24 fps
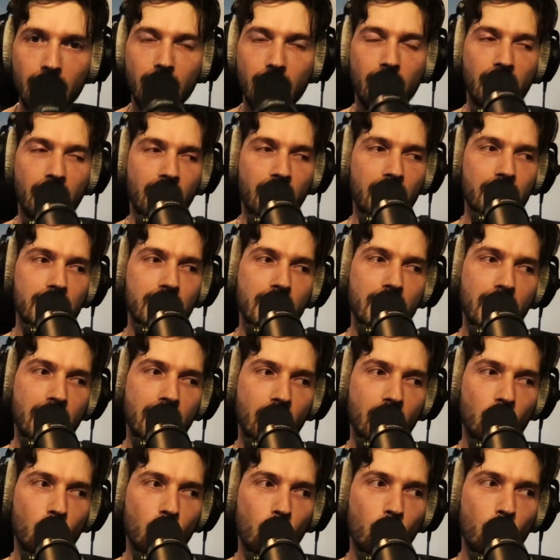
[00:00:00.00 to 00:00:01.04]
And
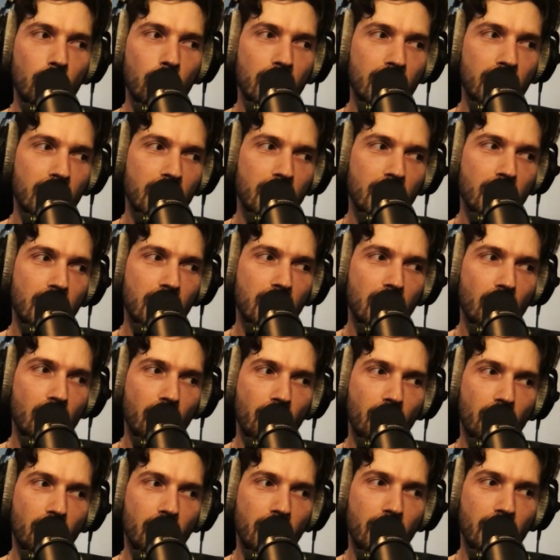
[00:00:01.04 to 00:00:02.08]
then we
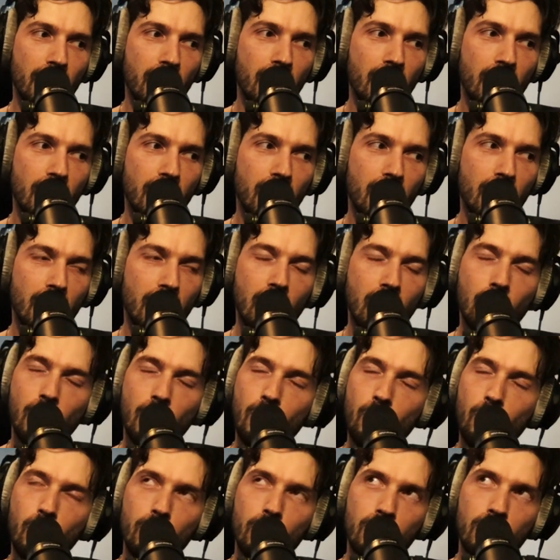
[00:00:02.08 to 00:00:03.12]
thought,
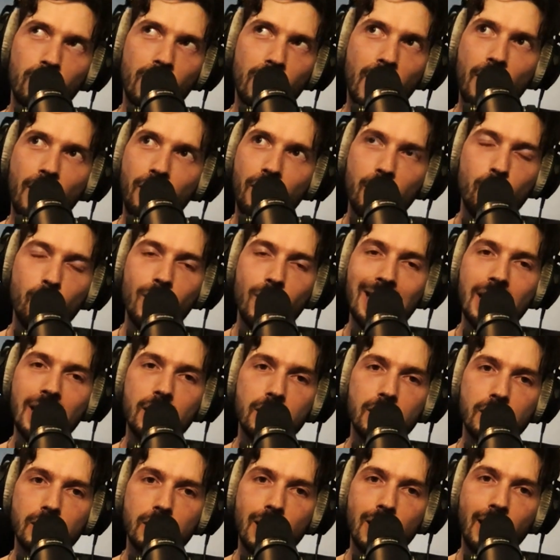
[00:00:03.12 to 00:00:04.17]
oh, I think we need
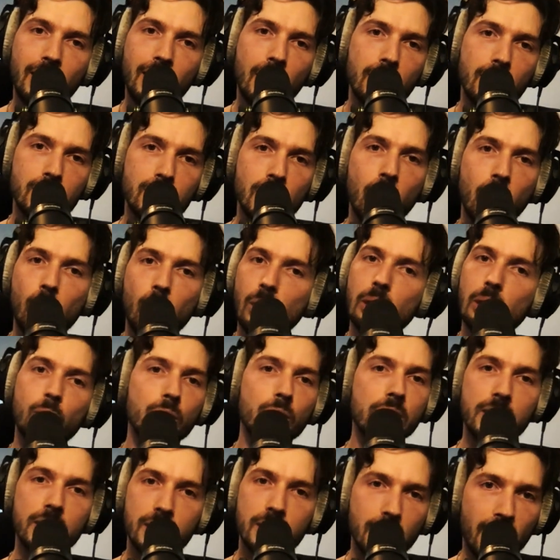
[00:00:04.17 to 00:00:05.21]
like a total
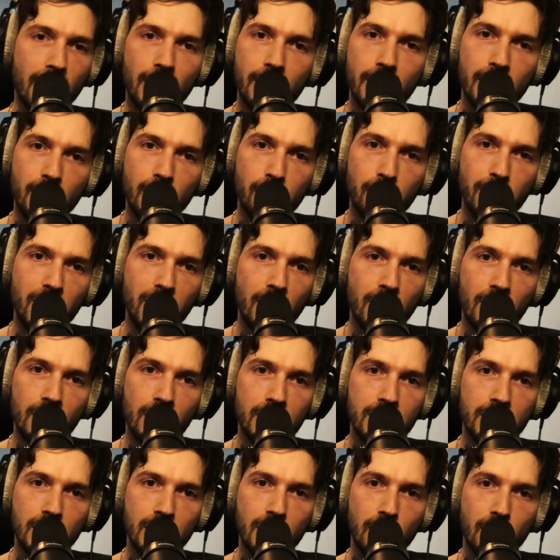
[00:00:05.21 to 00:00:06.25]
restart
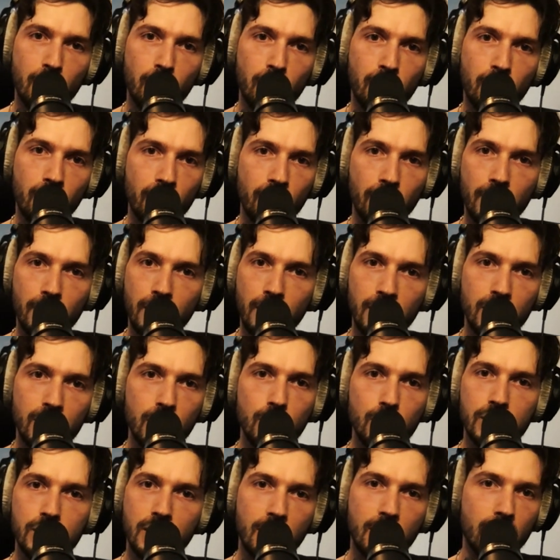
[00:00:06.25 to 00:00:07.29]
because
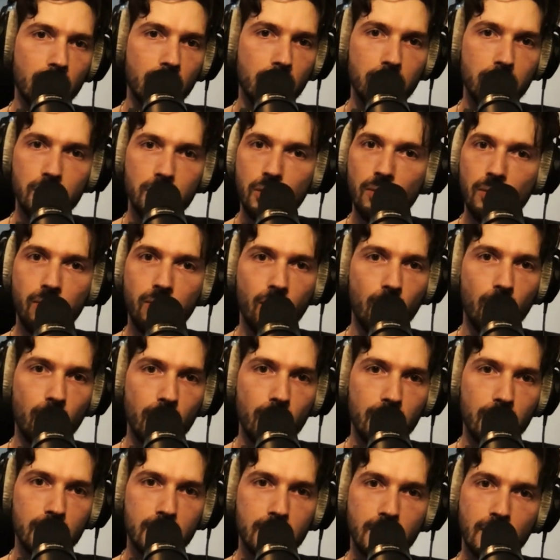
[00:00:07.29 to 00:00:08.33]
new singer, new
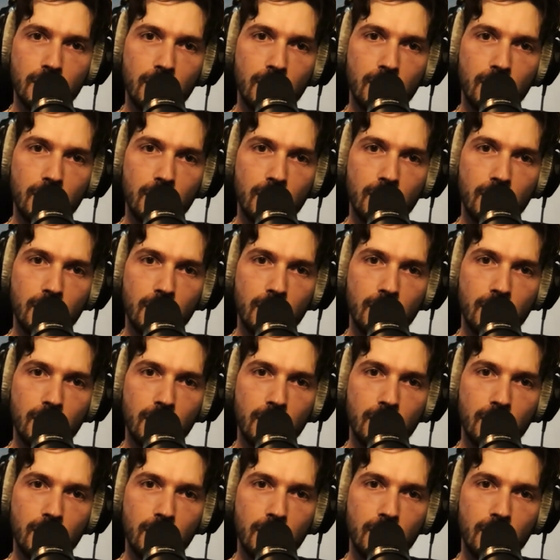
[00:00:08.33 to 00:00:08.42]
voice.